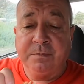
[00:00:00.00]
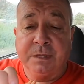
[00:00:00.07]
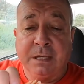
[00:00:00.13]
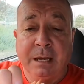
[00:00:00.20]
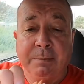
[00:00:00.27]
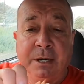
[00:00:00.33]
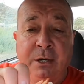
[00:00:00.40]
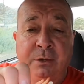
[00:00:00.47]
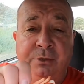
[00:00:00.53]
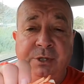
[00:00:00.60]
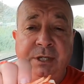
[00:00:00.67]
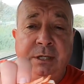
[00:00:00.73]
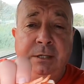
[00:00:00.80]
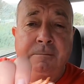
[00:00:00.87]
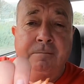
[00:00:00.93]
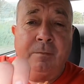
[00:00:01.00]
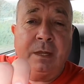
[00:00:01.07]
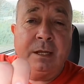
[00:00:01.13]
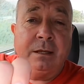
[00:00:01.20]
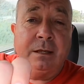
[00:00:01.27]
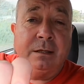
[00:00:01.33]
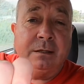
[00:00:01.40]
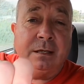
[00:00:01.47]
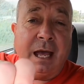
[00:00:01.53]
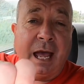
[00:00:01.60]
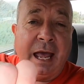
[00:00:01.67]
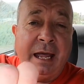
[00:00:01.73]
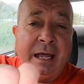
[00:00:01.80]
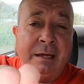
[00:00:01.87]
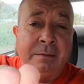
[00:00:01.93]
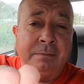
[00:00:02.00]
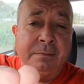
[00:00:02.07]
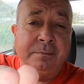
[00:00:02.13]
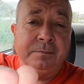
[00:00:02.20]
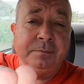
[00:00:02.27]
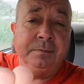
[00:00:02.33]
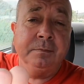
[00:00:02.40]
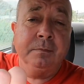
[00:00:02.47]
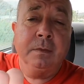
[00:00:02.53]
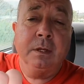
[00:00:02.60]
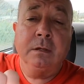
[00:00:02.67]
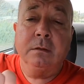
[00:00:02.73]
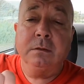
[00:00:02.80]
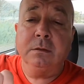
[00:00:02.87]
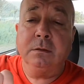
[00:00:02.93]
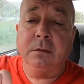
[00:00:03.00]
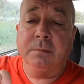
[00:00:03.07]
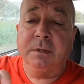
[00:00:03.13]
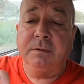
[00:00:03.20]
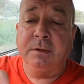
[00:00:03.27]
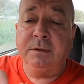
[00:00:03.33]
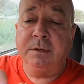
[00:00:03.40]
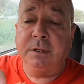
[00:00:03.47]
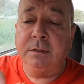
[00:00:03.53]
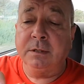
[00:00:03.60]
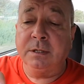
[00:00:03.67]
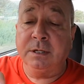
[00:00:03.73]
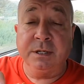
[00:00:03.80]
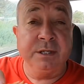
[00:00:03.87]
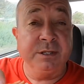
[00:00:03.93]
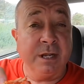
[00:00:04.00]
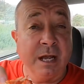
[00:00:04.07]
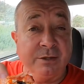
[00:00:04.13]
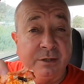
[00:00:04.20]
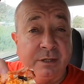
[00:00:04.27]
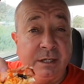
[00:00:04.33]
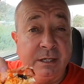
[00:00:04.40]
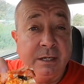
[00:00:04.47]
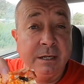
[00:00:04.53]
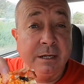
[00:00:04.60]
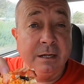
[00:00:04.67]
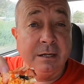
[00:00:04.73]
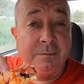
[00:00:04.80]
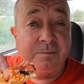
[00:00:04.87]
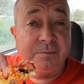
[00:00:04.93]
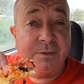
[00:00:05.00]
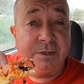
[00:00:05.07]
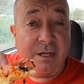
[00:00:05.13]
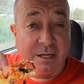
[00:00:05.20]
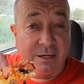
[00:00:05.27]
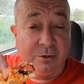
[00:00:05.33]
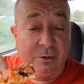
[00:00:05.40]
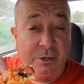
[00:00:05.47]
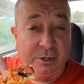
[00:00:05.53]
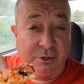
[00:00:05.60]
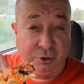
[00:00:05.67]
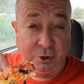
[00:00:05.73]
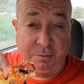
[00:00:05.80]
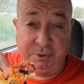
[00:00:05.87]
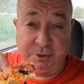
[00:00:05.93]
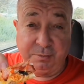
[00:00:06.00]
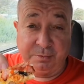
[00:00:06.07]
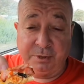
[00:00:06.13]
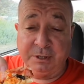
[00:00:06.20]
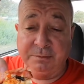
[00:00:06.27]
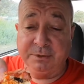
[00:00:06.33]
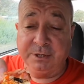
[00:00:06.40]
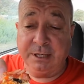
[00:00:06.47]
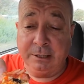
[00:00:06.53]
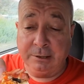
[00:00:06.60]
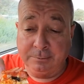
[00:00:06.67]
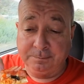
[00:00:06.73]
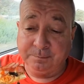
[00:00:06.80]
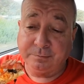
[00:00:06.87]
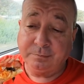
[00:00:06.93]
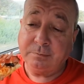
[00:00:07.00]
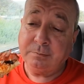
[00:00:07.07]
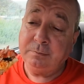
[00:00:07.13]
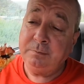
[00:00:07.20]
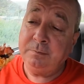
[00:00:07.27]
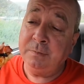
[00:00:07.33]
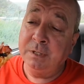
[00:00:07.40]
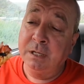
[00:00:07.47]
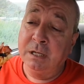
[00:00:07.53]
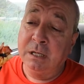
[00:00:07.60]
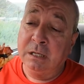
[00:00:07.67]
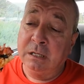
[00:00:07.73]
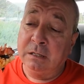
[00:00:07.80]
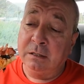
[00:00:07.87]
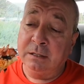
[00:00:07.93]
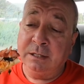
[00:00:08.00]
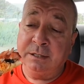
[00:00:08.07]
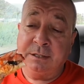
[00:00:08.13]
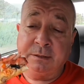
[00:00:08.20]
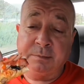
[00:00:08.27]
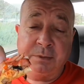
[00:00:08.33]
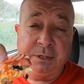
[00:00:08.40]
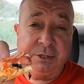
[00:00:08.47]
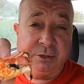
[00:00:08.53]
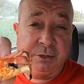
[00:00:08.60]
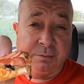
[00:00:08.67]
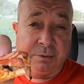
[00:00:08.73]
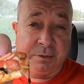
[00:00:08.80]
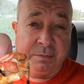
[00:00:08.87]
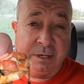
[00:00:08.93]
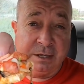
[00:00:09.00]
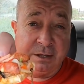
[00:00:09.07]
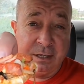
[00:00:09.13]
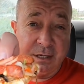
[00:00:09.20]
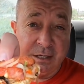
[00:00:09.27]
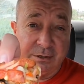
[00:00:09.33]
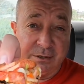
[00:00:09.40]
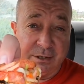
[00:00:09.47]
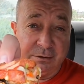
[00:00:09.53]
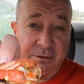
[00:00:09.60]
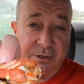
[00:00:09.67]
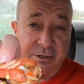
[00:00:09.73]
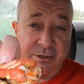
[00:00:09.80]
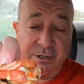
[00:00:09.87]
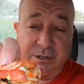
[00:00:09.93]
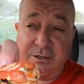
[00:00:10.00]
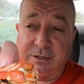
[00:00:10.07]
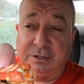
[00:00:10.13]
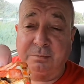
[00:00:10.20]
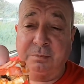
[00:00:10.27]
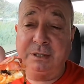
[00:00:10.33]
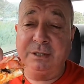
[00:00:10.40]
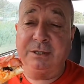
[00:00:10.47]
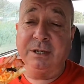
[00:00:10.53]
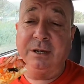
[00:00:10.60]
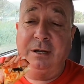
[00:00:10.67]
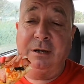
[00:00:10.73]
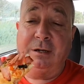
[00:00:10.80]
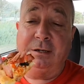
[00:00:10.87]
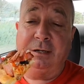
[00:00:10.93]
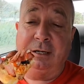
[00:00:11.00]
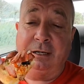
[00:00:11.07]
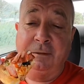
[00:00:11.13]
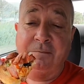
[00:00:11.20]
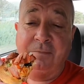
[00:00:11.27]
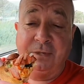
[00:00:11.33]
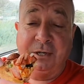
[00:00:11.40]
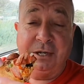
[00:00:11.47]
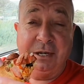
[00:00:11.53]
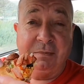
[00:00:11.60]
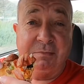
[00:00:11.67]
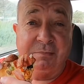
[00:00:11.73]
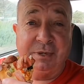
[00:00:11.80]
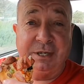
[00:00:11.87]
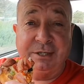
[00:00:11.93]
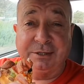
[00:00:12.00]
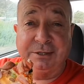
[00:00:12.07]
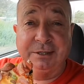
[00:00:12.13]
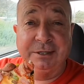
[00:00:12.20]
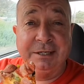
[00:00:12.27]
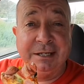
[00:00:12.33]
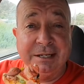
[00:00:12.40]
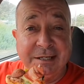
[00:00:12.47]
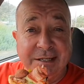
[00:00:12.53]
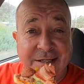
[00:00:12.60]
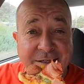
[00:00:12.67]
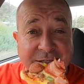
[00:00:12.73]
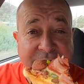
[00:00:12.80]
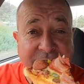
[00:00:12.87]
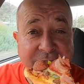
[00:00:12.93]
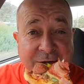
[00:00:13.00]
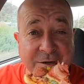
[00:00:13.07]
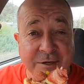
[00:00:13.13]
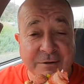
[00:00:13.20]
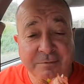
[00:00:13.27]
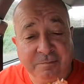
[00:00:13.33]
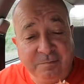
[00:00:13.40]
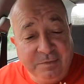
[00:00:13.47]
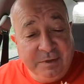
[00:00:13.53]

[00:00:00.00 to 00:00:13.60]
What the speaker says: cabanossi, ham. Got a bit of everything. And it is actually, they call it a super supreme, so I guess it's a pretty super amount there considering the size of this pizza. I am impressed. Let's go in